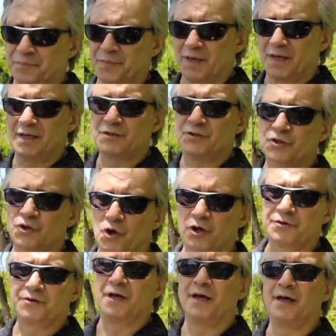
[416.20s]
is
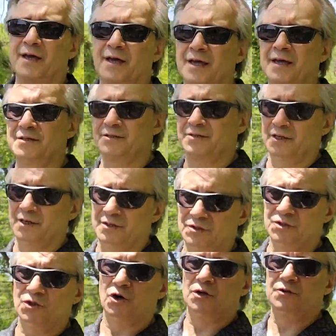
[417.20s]
not his,
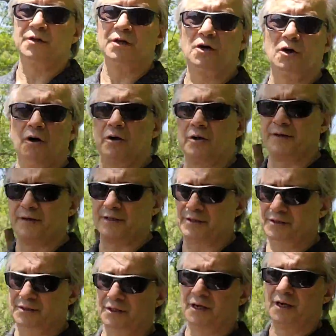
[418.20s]
it's not the
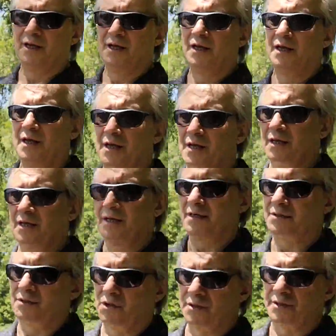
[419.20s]
colonists,
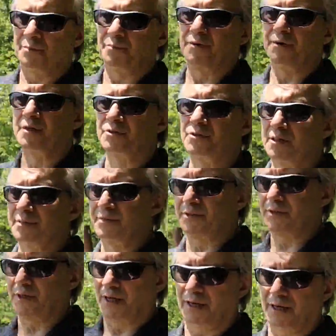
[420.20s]
it's not the
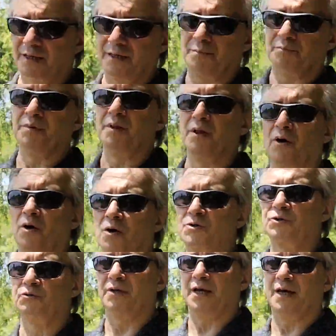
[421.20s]
pilgrims, it belongs
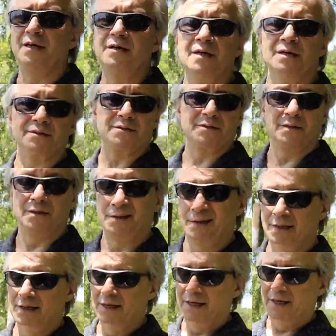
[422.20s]
to the Indians.
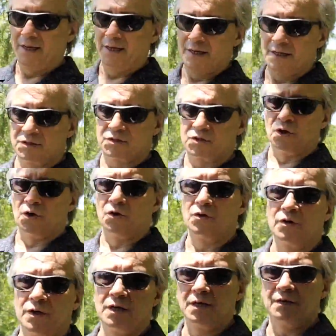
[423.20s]
So
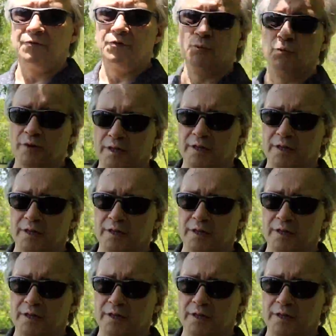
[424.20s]
if you want to